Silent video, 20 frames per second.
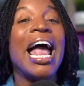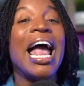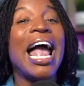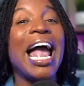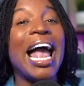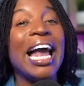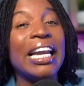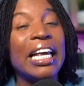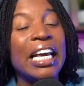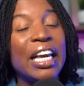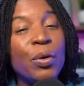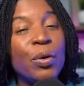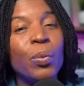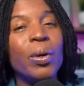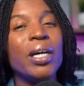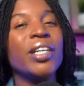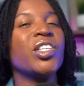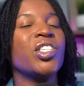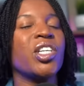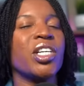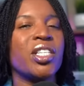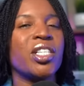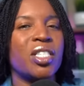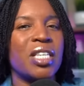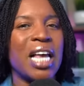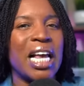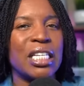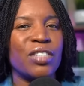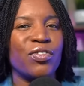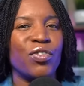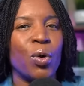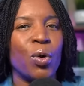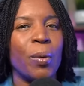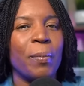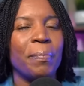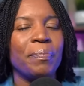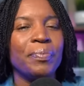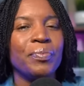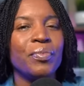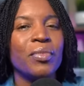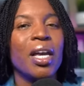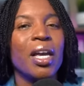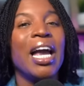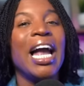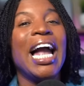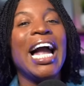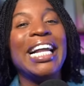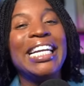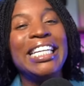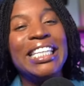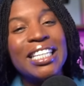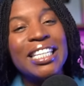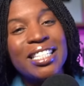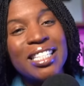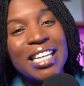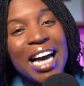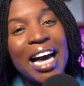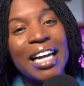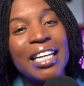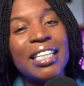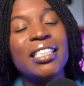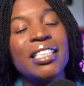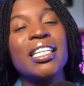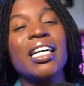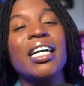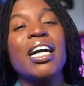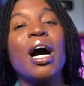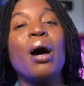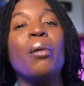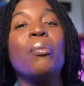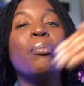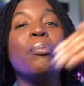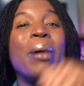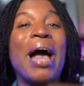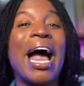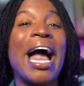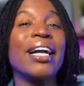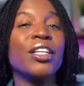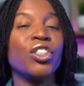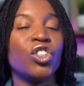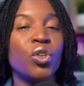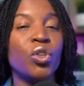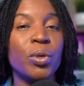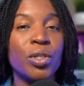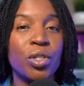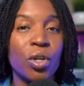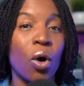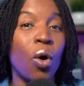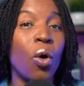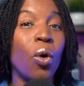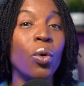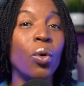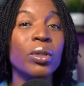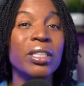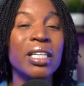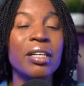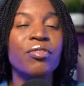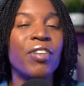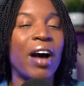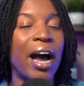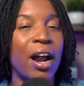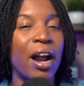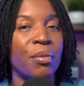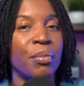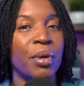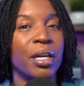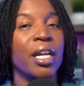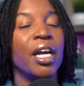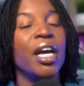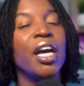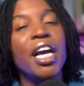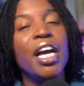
and he was successful and he decided to come back to his old environment,